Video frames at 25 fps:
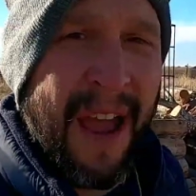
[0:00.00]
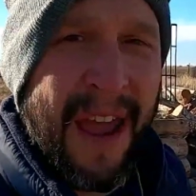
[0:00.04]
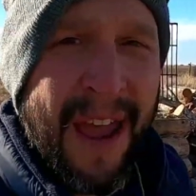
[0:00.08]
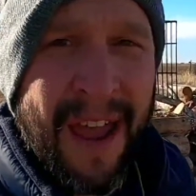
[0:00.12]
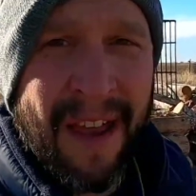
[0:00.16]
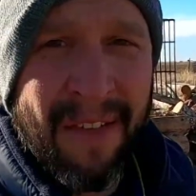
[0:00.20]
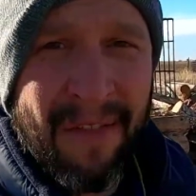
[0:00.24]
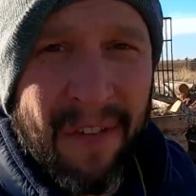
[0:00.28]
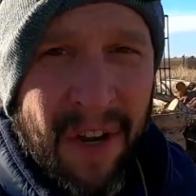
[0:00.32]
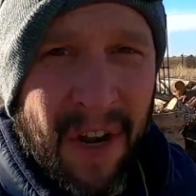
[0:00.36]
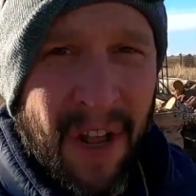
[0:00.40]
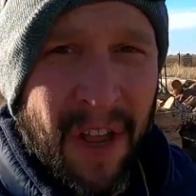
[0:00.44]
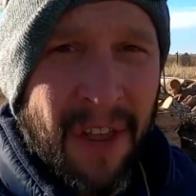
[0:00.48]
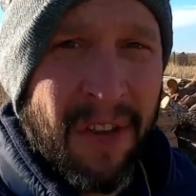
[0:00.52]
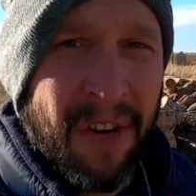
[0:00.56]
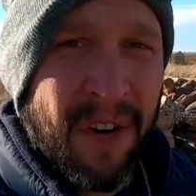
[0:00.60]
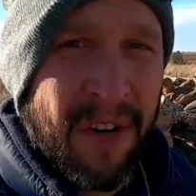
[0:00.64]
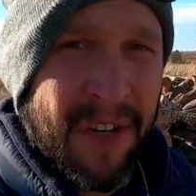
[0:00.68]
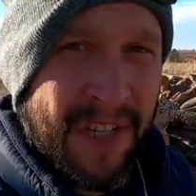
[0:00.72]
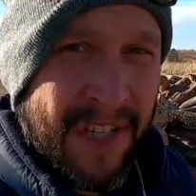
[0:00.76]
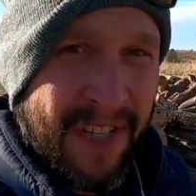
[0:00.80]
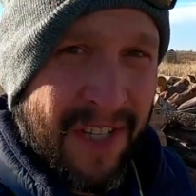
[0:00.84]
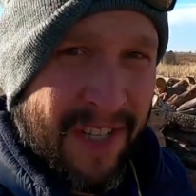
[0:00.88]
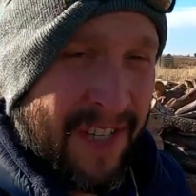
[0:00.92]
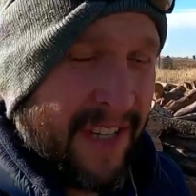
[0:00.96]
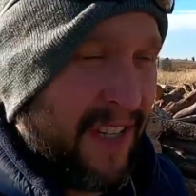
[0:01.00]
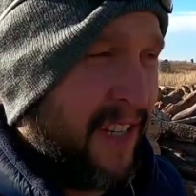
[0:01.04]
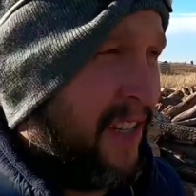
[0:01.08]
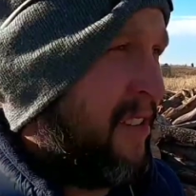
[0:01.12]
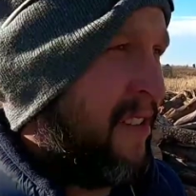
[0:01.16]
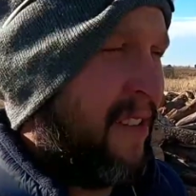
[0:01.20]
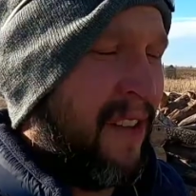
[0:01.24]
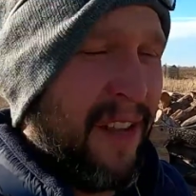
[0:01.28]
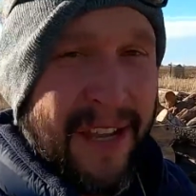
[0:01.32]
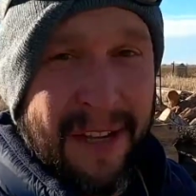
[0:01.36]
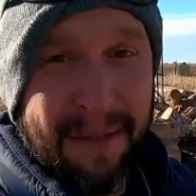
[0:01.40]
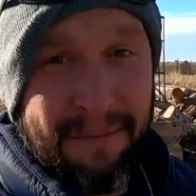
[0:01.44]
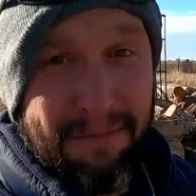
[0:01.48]
I have another
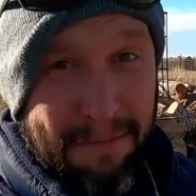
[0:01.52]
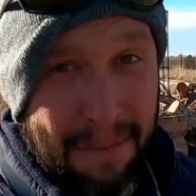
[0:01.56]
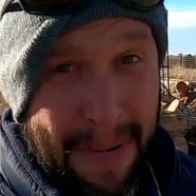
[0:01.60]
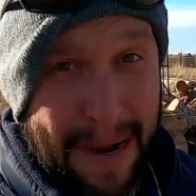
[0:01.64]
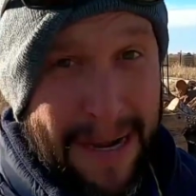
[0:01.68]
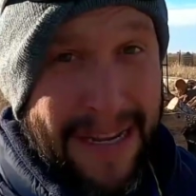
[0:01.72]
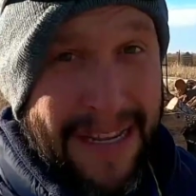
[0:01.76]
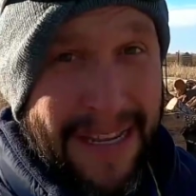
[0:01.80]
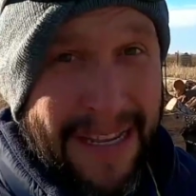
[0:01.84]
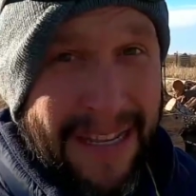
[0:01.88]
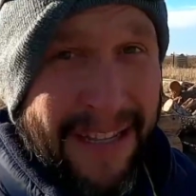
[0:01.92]
assistant, like my